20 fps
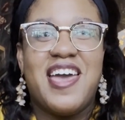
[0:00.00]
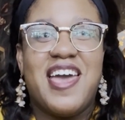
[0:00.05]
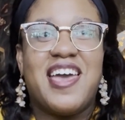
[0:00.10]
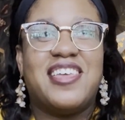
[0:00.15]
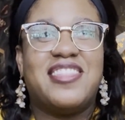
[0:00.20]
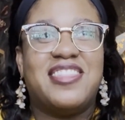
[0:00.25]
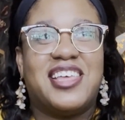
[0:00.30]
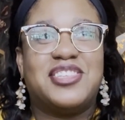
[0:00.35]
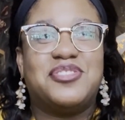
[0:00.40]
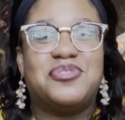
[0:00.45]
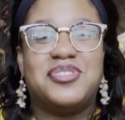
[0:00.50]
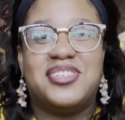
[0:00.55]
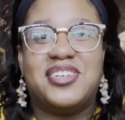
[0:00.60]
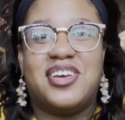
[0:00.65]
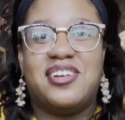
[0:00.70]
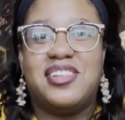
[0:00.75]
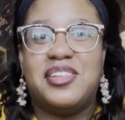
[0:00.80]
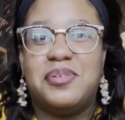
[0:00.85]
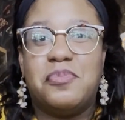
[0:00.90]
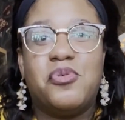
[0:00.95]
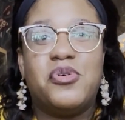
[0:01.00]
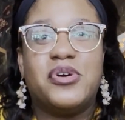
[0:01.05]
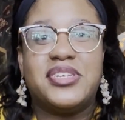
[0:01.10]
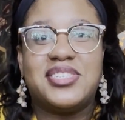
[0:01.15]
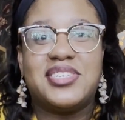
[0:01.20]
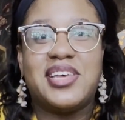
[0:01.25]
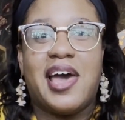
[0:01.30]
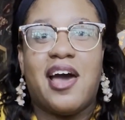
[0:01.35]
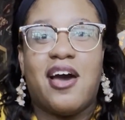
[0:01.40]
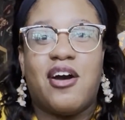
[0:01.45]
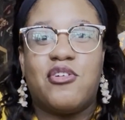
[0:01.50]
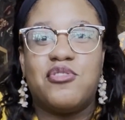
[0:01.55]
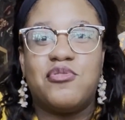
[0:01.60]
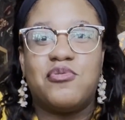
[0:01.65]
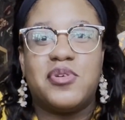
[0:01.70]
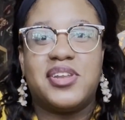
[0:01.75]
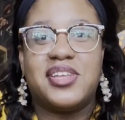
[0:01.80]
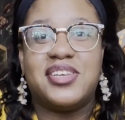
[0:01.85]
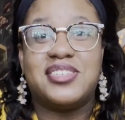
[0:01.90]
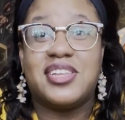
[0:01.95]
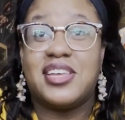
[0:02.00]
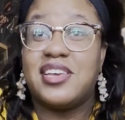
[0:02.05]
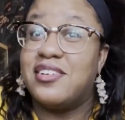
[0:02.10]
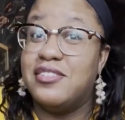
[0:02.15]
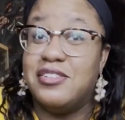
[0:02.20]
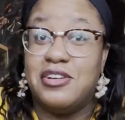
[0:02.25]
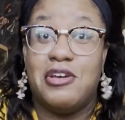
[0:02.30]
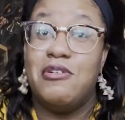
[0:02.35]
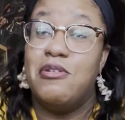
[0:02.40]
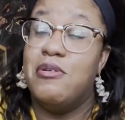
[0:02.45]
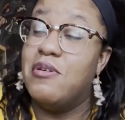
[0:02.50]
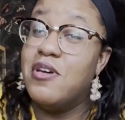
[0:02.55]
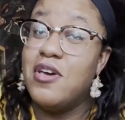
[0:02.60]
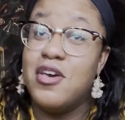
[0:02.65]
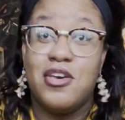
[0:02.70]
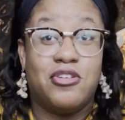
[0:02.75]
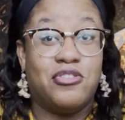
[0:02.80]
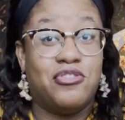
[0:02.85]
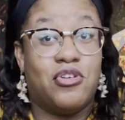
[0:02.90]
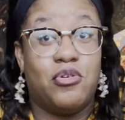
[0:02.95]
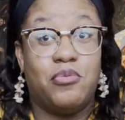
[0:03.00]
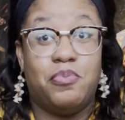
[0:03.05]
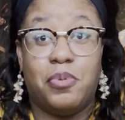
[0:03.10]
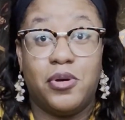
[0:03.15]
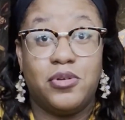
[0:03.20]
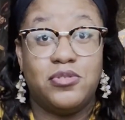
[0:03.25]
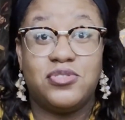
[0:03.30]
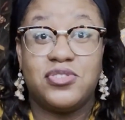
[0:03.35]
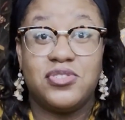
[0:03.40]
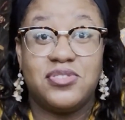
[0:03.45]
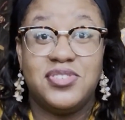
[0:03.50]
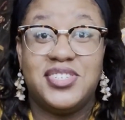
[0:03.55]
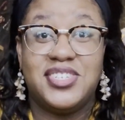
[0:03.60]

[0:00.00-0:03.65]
And that's what Dudley points out when he's like, no post on